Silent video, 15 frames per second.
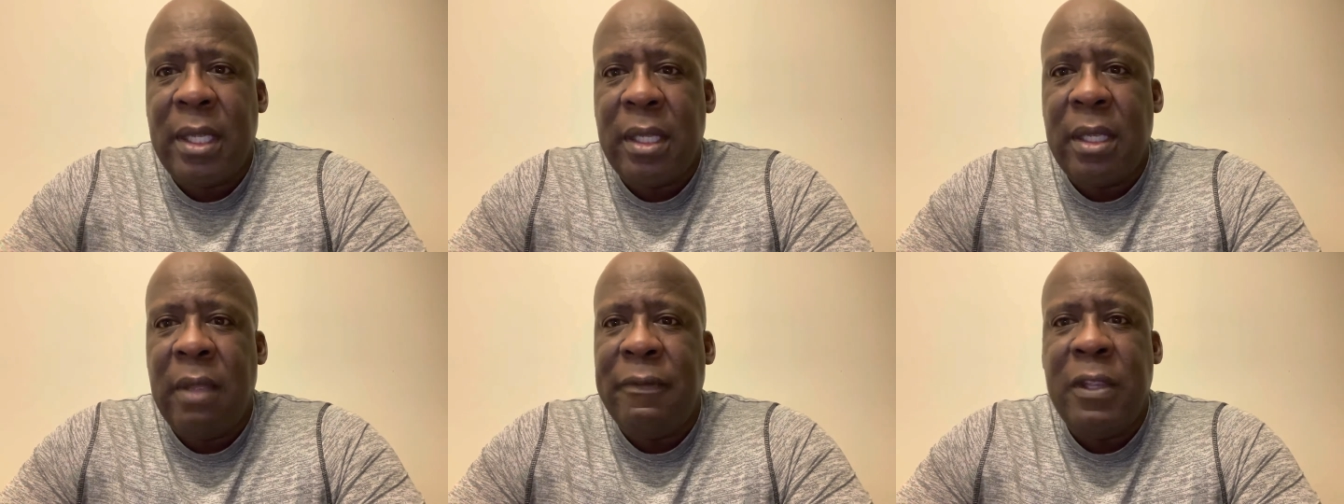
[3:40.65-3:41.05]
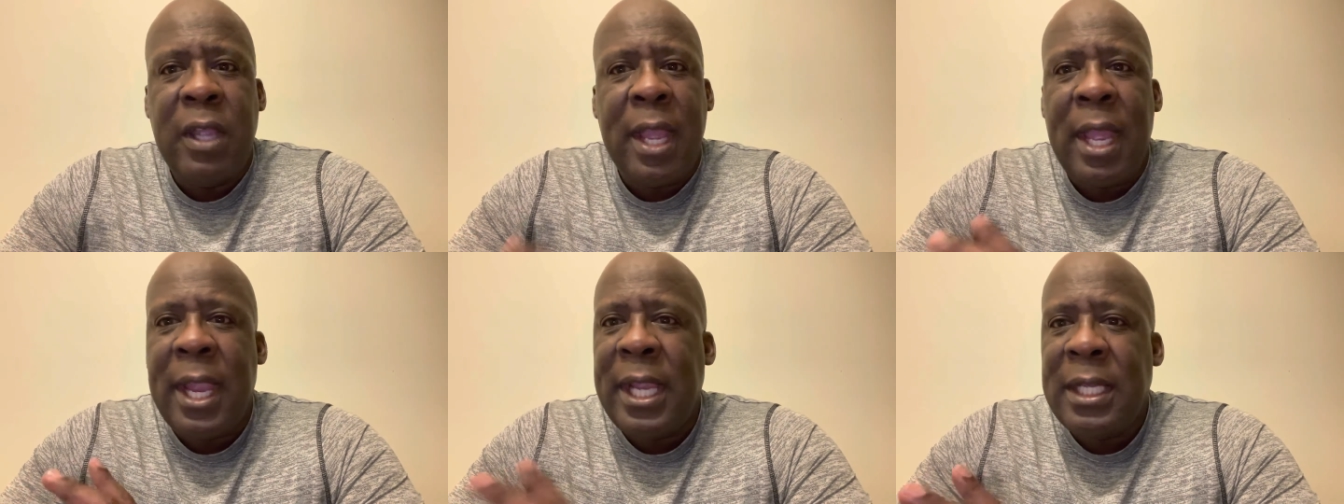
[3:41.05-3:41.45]
If you
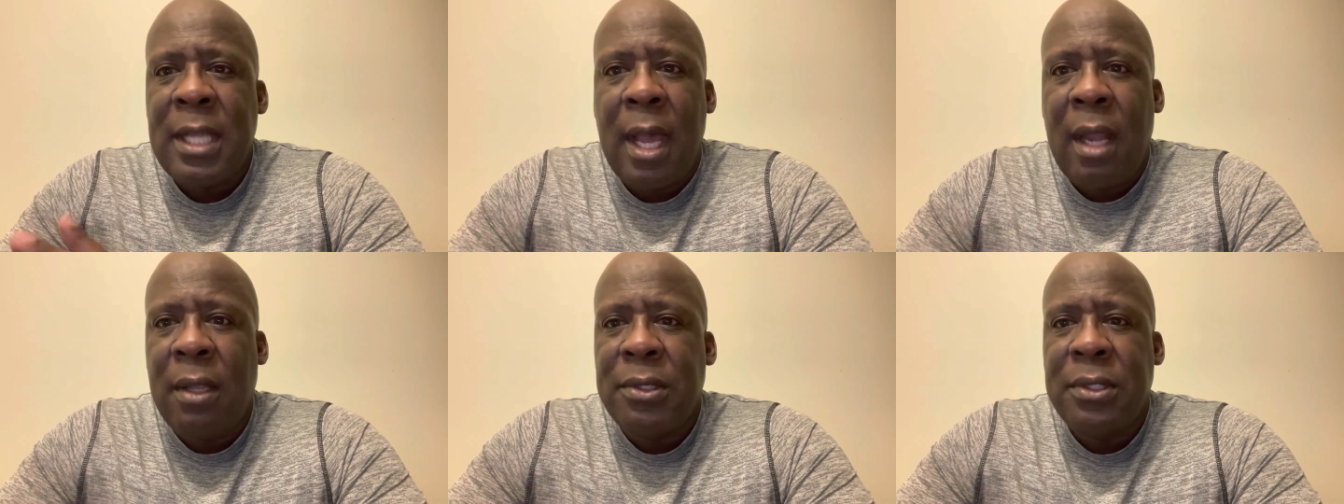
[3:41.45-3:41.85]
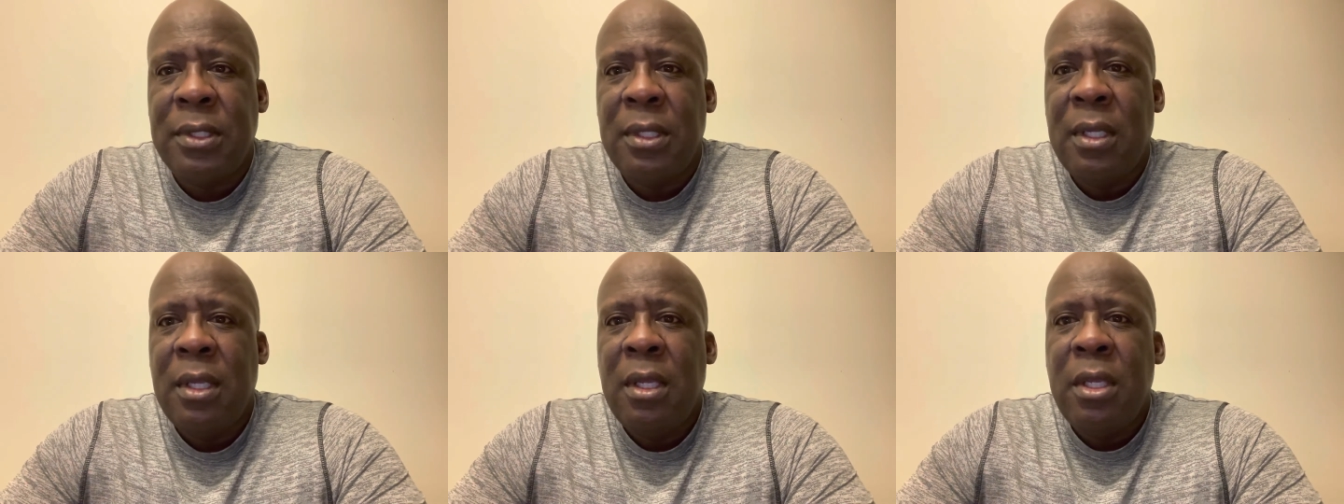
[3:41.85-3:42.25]
had $8,
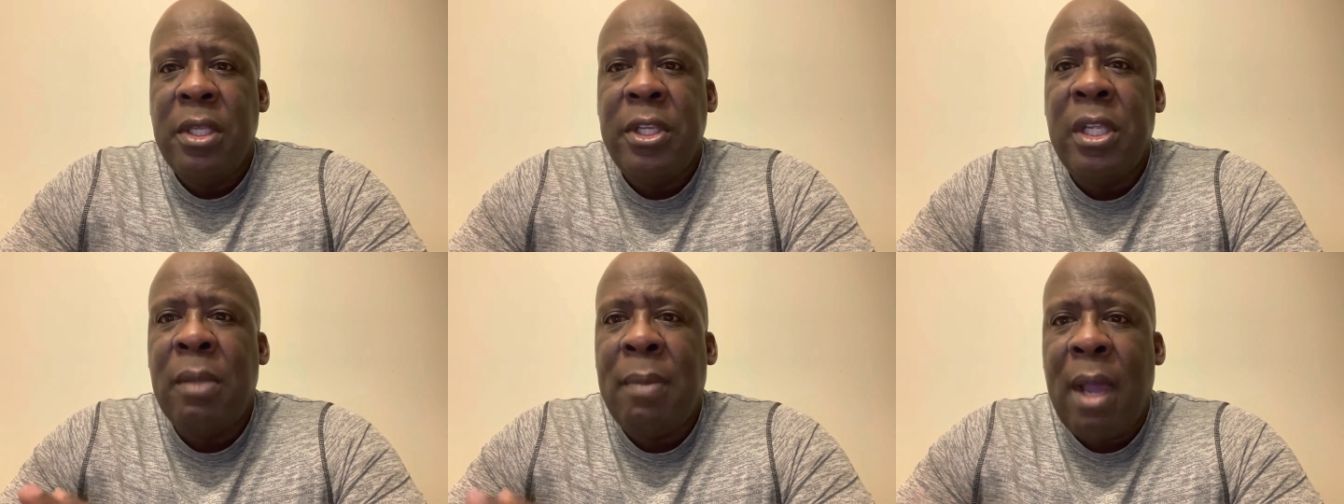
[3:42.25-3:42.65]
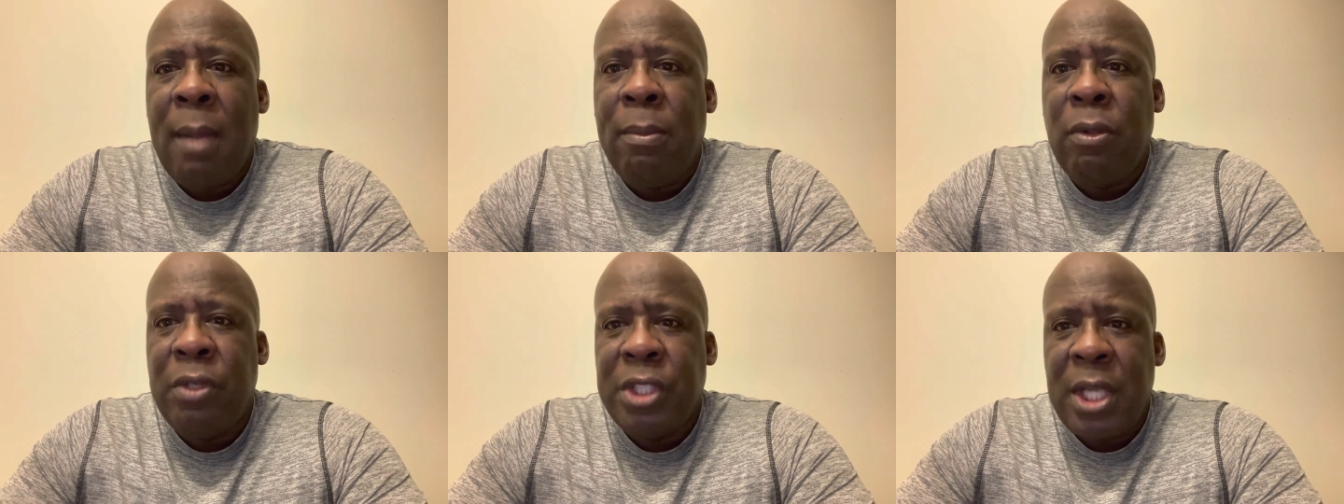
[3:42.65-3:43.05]
you can buy a
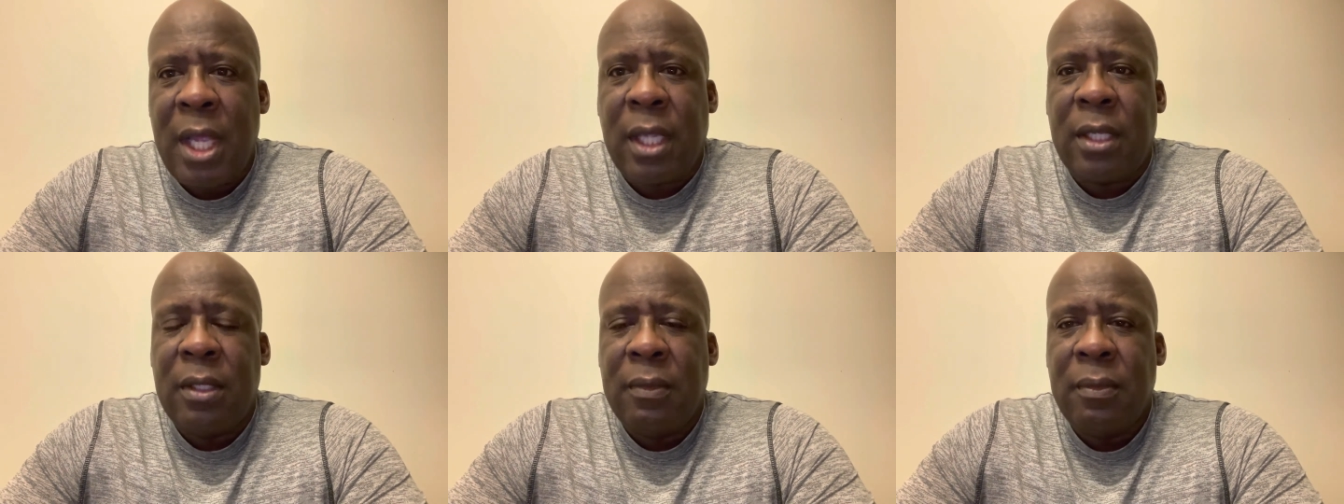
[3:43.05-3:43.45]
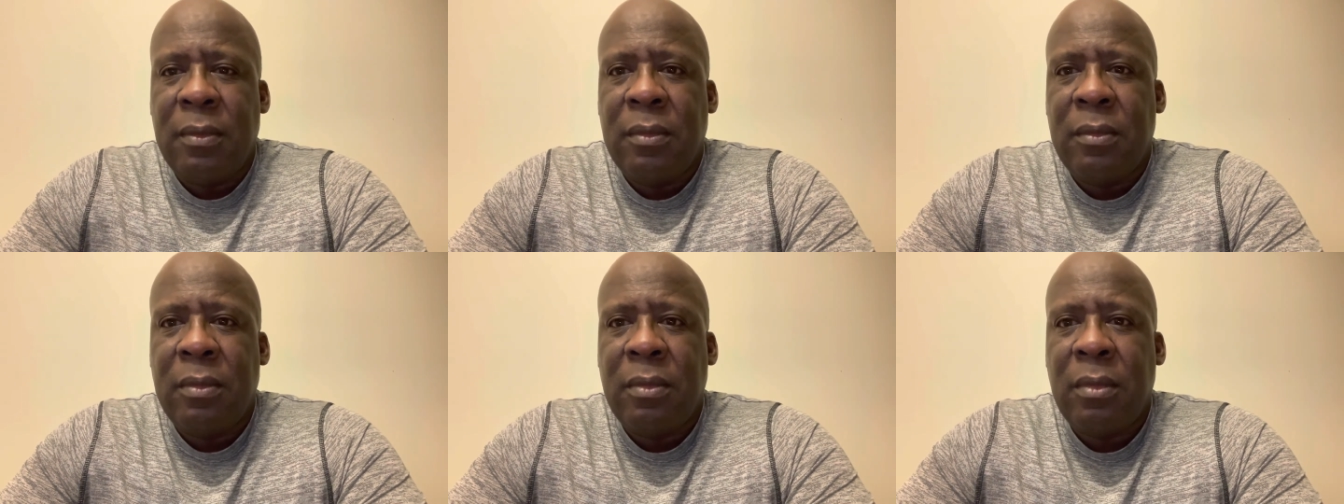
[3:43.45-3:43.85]
blue check,
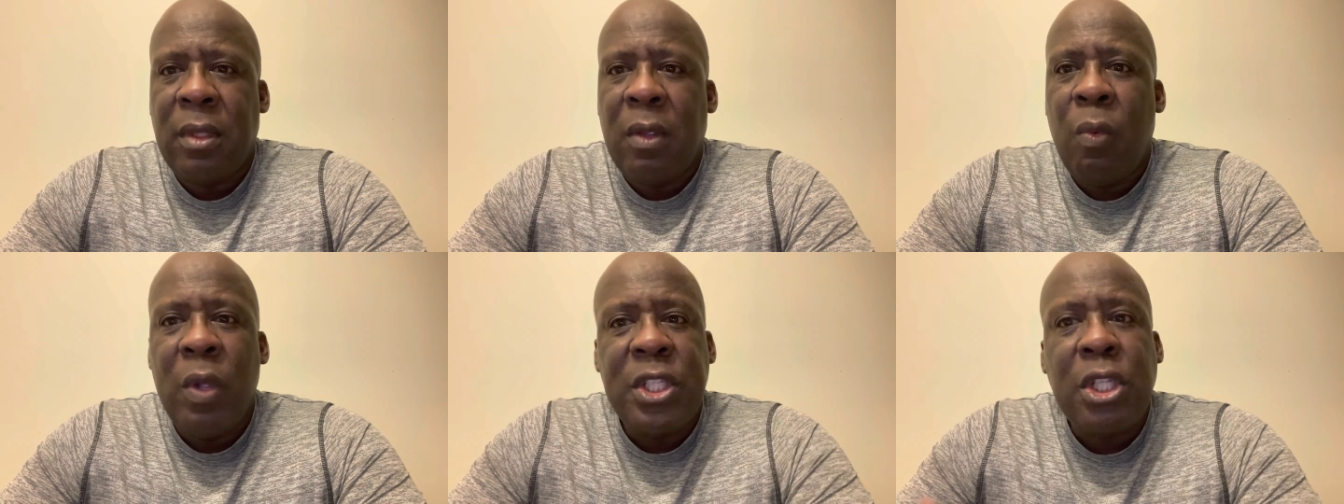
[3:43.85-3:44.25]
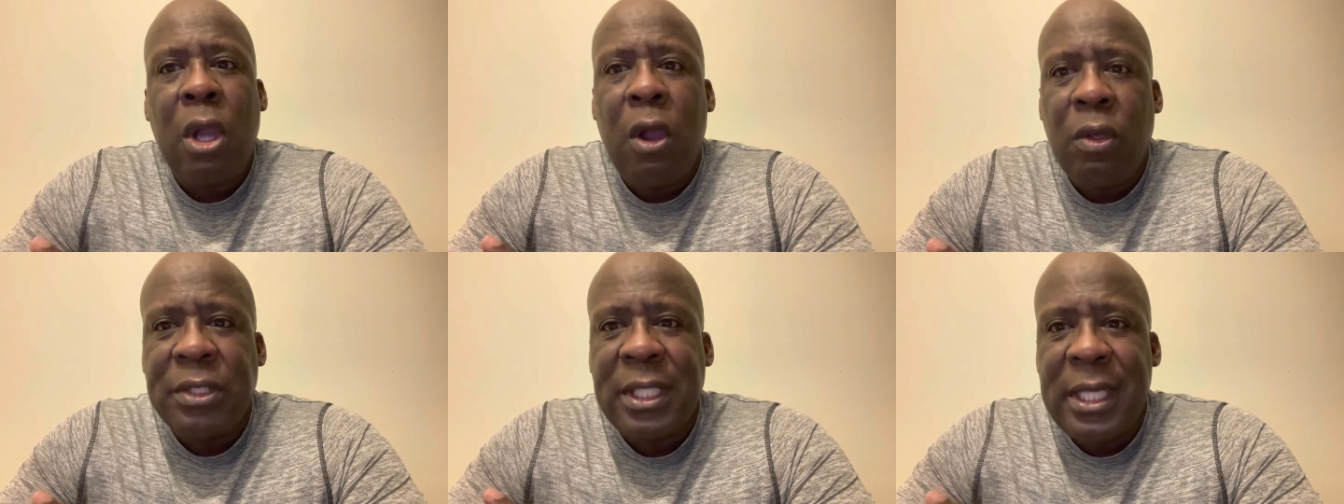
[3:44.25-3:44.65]
which
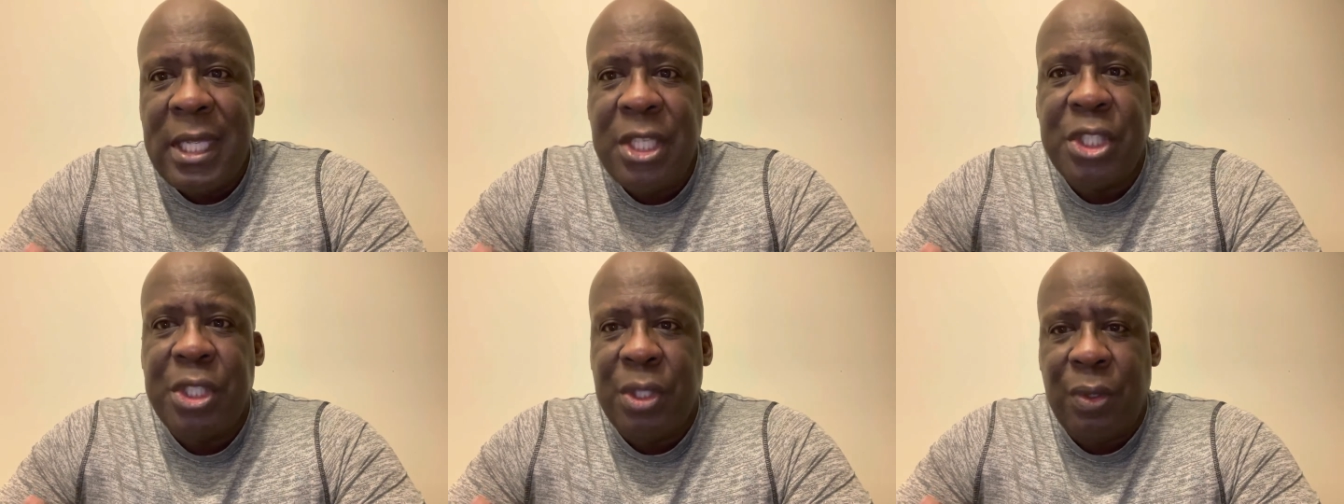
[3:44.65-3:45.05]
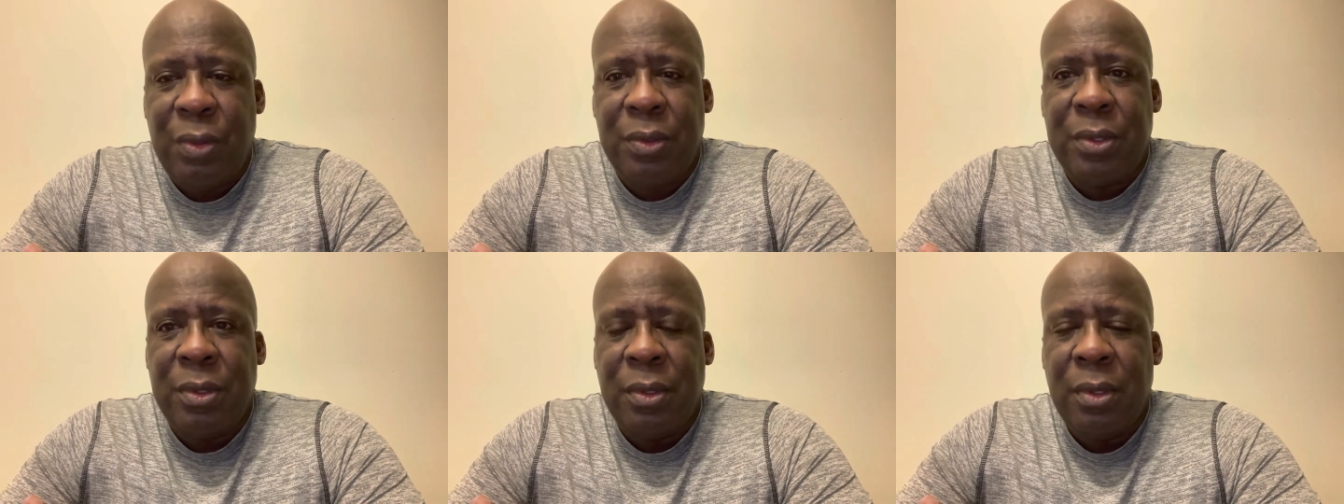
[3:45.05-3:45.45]
caused issues